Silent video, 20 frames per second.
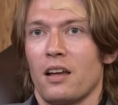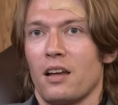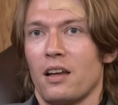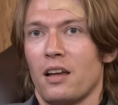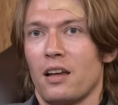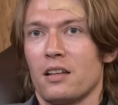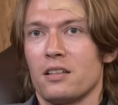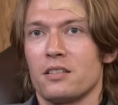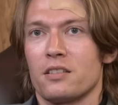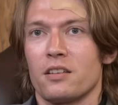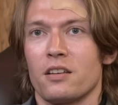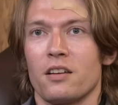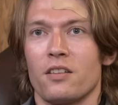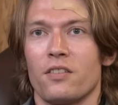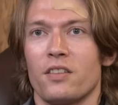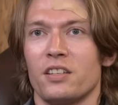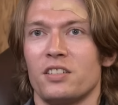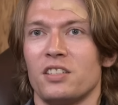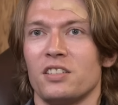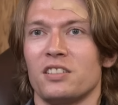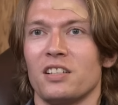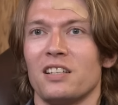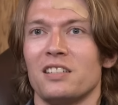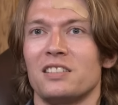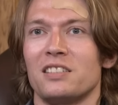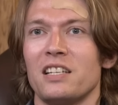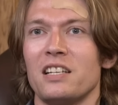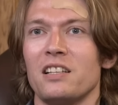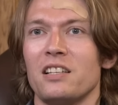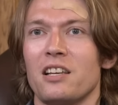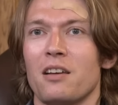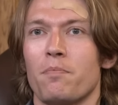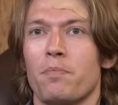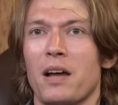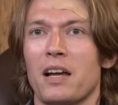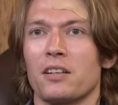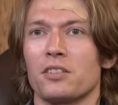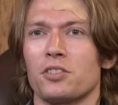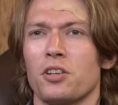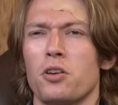And this is Azealia
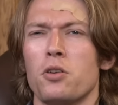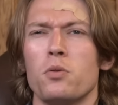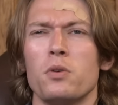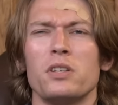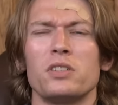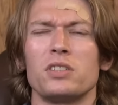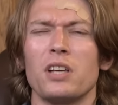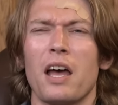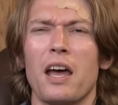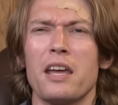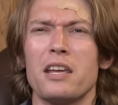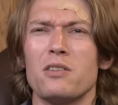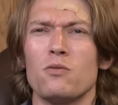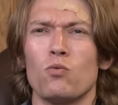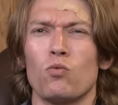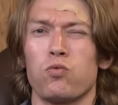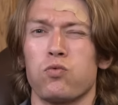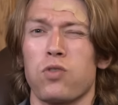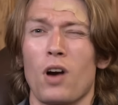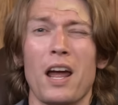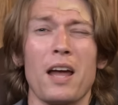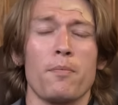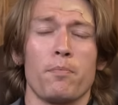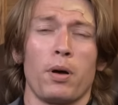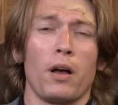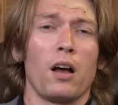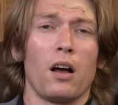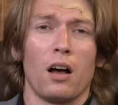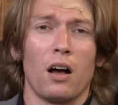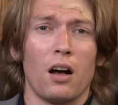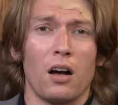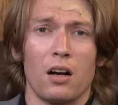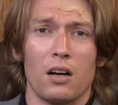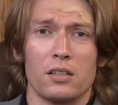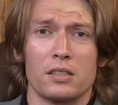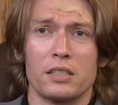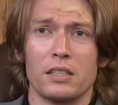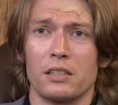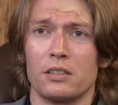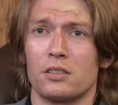Banks, who is a rap
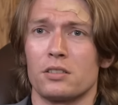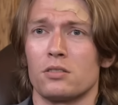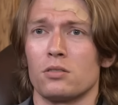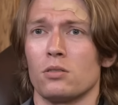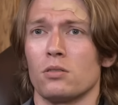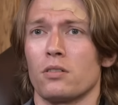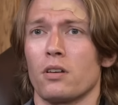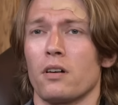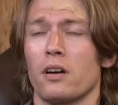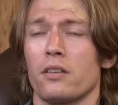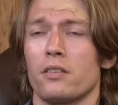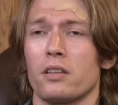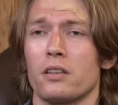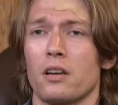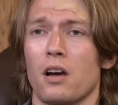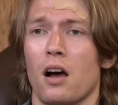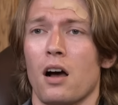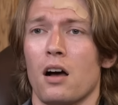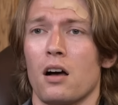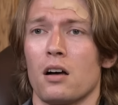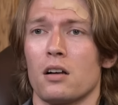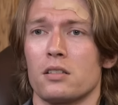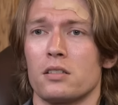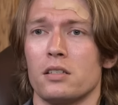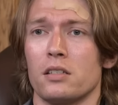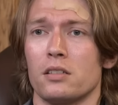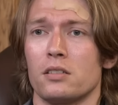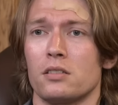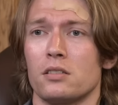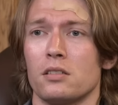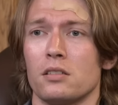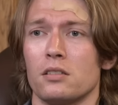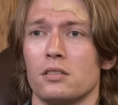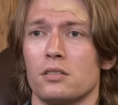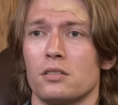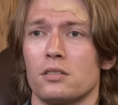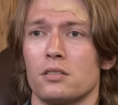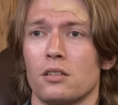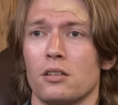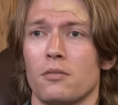artist, although I think artist
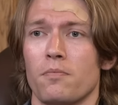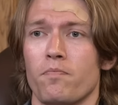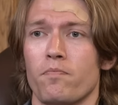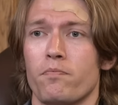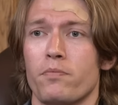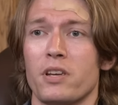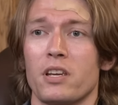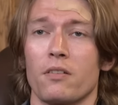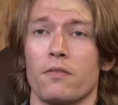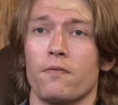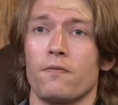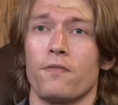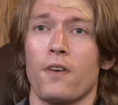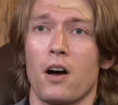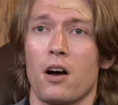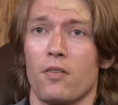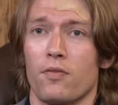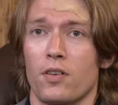is being far,